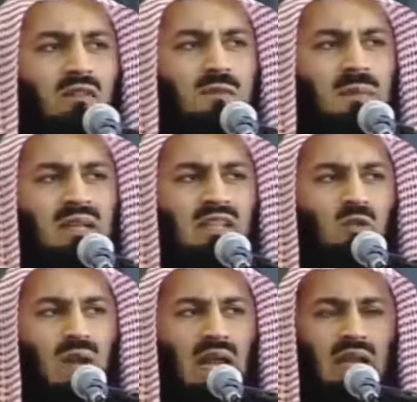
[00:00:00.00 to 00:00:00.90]
offspring as
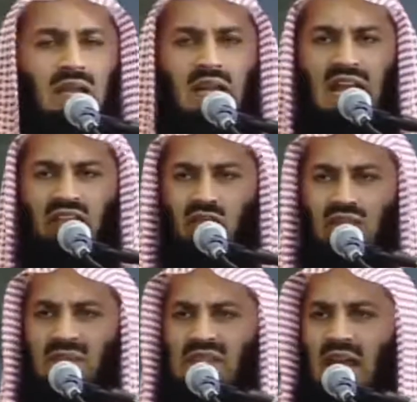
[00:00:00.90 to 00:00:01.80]
well, and for
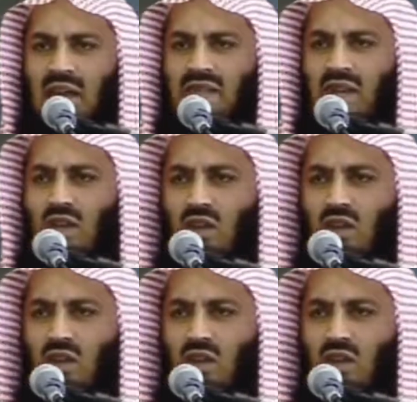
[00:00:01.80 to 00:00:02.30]
themselves.